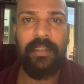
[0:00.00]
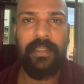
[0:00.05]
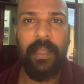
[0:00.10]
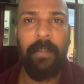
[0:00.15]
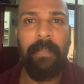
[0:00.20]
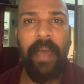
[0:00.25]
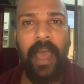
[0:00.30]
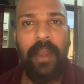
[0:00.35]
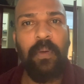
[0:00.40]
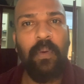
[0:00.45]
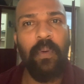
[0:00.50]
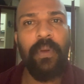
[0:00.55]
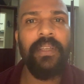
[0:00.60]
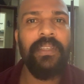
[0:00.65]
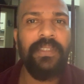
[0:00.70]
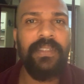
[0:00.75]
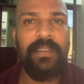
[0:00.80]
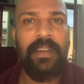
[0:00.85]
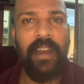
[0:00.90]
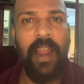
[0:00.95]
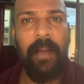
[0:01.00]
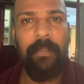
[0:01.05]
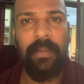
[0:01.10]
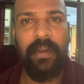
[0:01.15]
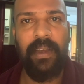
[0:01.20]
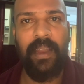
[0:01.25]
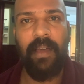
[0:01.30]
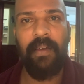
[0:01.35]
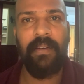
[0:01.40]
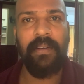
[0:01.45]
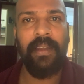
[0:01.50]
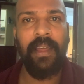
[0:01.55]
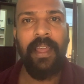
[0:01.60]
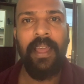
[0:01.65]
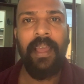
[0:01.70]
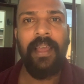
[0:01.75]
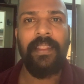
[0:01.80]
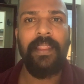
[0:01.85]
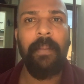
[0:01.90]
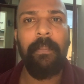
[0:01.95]
The man who is trampled down,
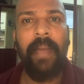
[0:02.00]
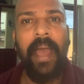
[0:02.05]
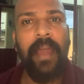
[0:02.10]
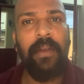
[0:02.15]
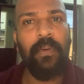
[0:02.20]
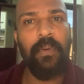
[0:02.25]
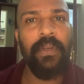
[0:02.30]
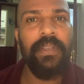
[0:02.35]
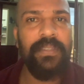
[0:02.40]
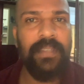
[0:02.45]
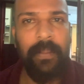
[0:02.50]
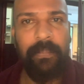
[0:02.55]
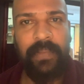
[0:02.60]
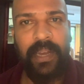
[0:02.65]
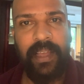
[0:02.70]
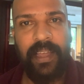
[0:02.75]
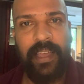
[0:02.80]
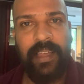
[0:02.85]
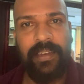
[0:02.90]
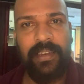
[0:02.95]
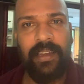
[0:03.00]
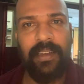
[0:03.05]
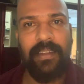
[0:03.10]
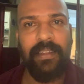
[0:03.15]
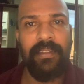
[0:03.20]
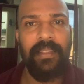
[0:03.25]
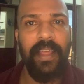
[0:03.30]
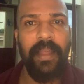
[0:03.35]
the man who is abnegated,